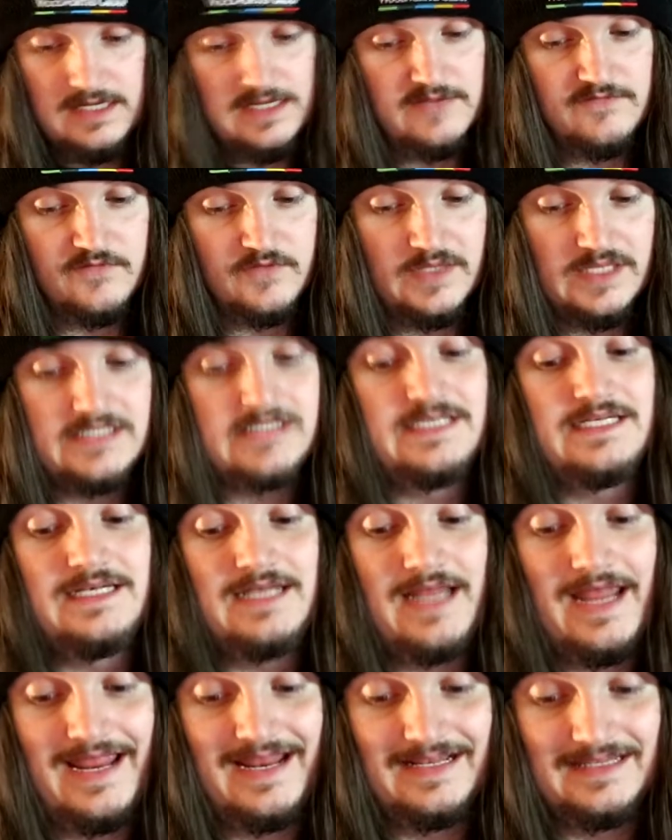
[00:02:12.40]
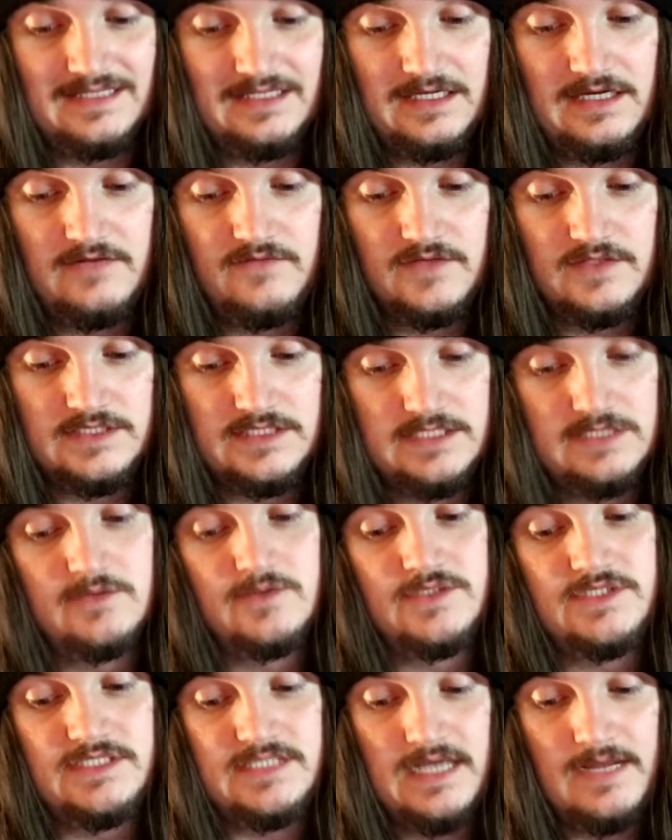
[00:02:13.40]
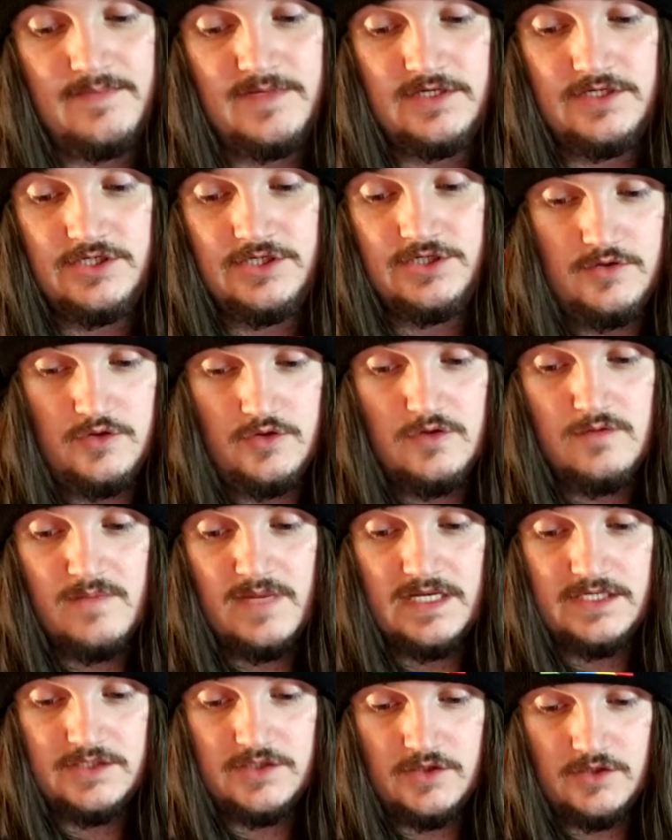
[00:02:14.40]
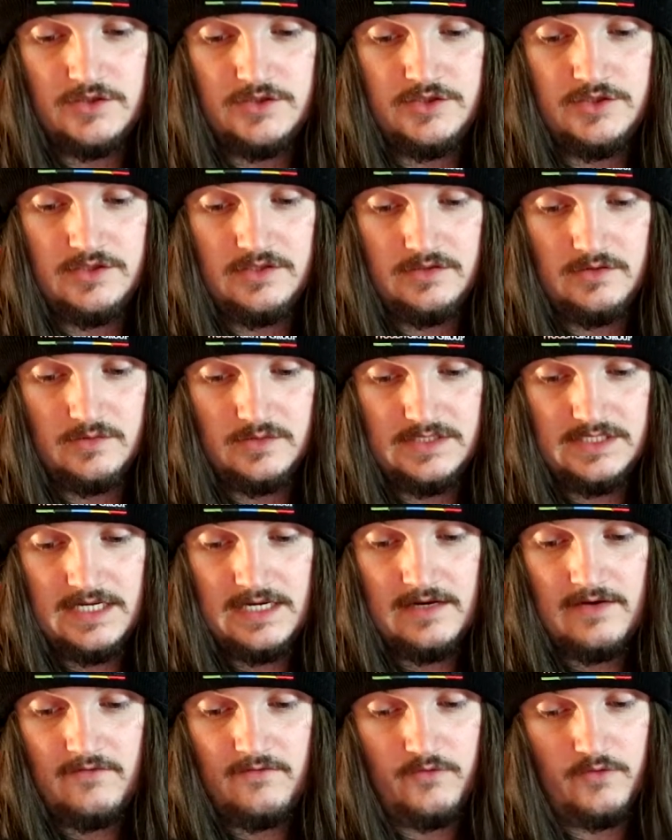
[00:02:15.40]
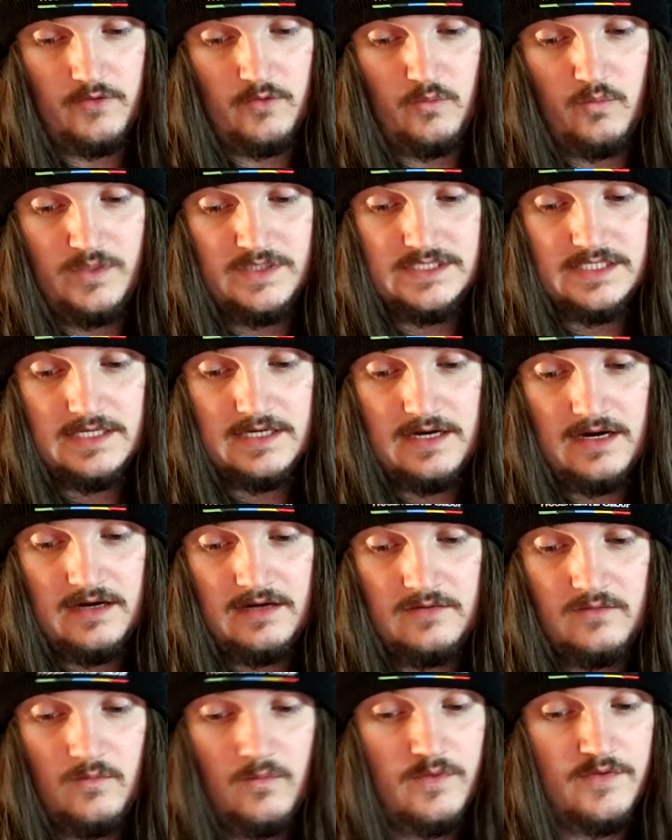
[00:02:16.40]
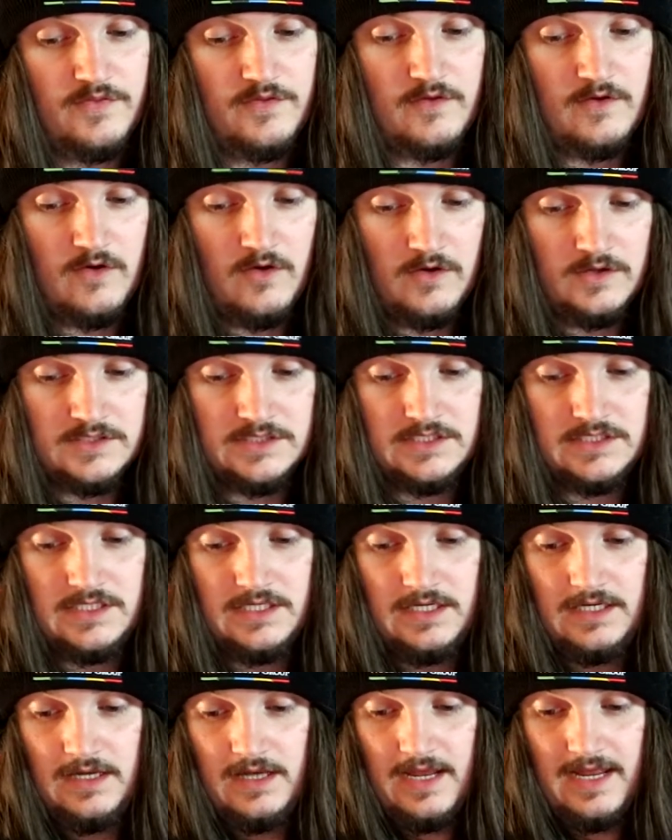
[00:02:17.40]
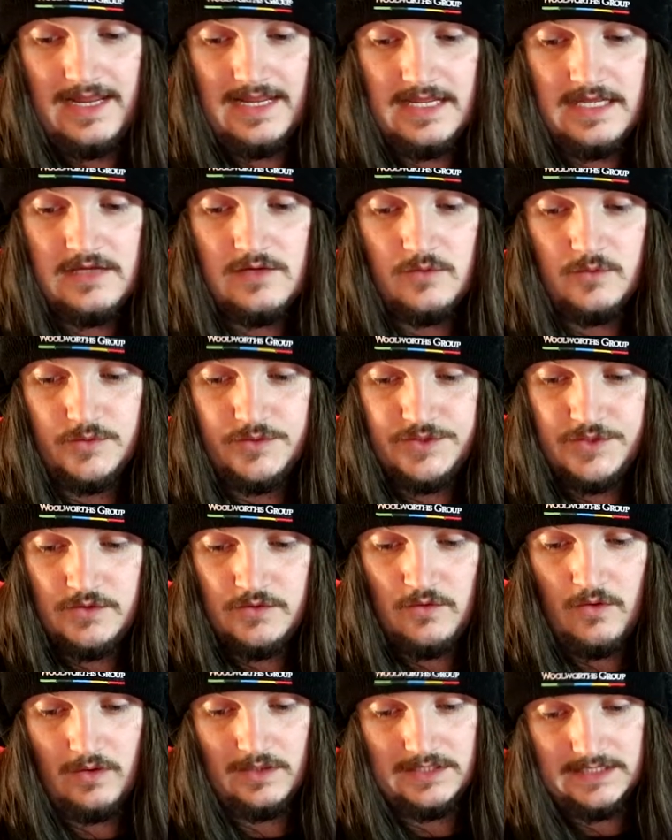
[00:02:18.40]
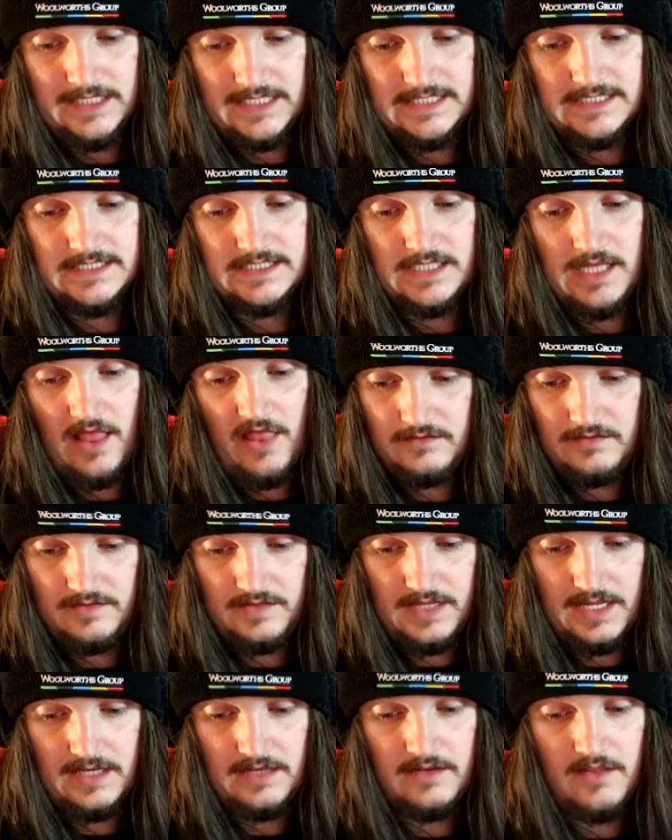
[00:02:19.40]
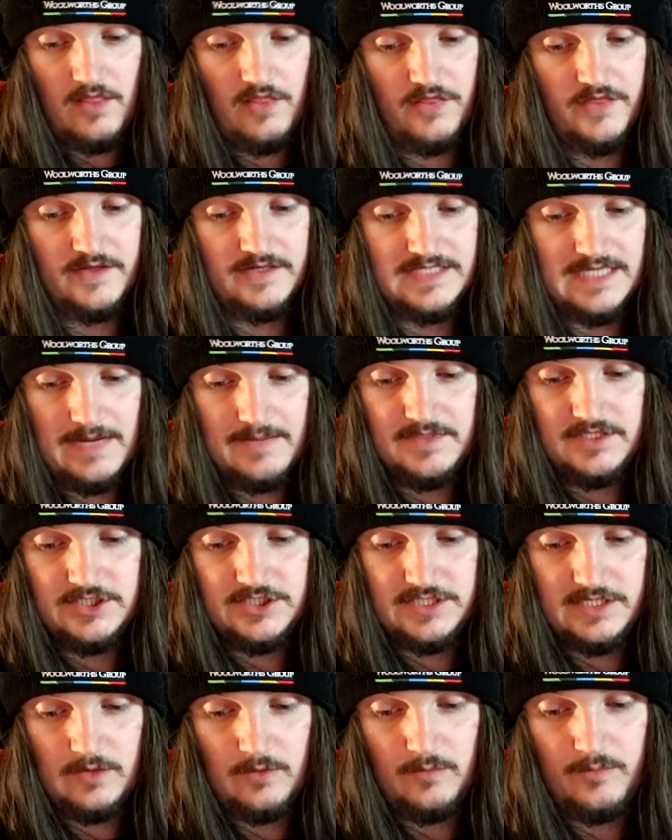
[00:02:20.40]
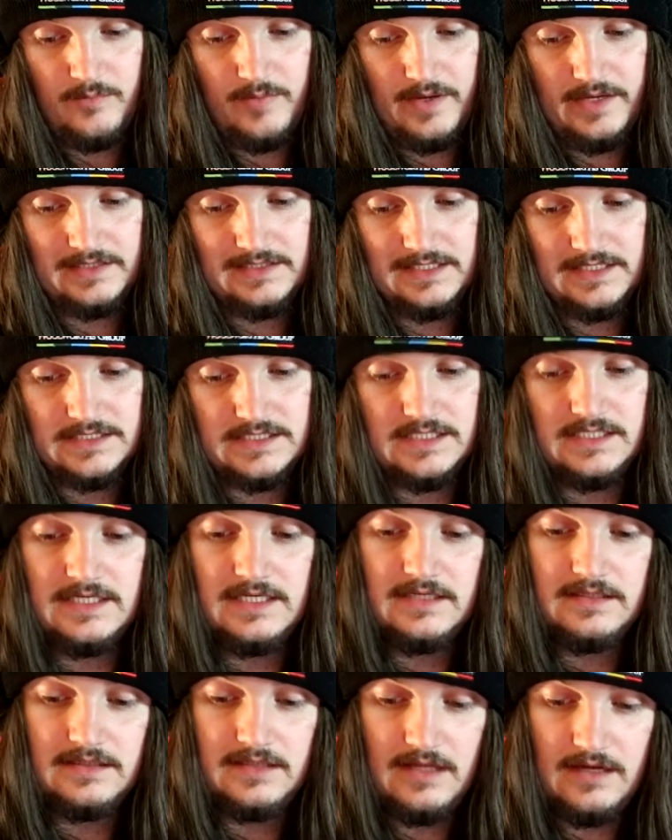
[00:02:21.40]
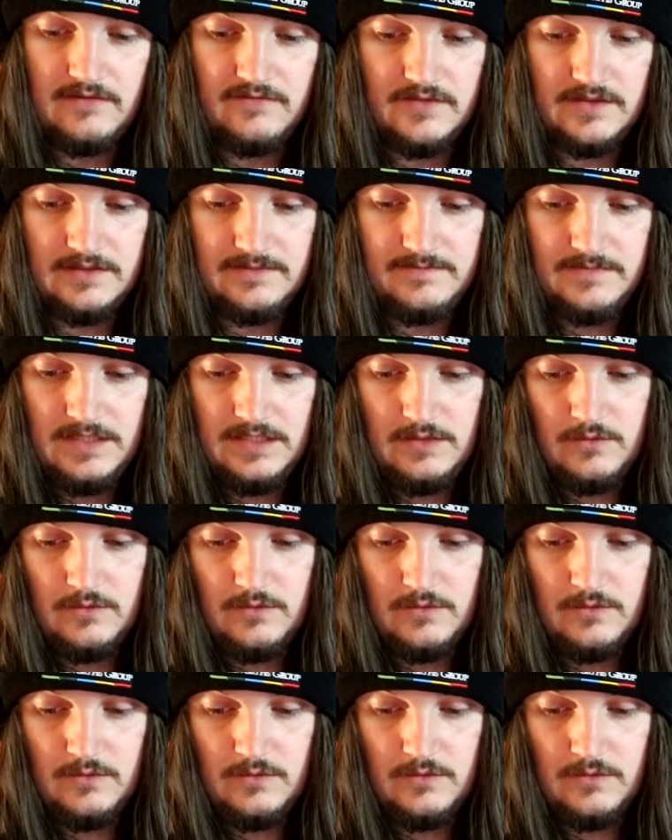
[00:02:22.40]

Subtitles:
If Lesson in Lava deals damage, you may search your deck for a wizard card with cost equal to or less than the damage dealt by Lesson in Lava.